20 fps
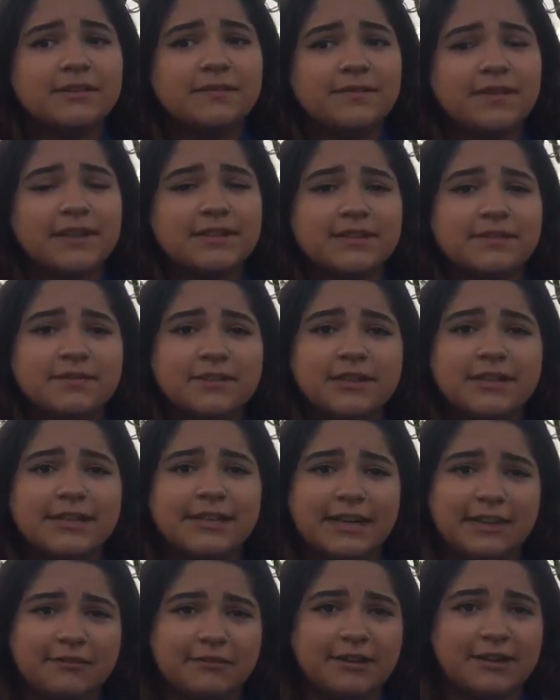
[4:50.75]
effect of
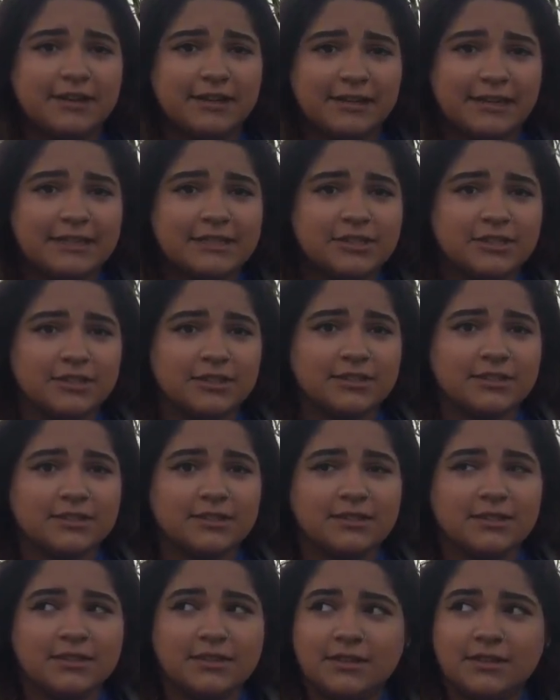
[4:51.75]
clean air regulations.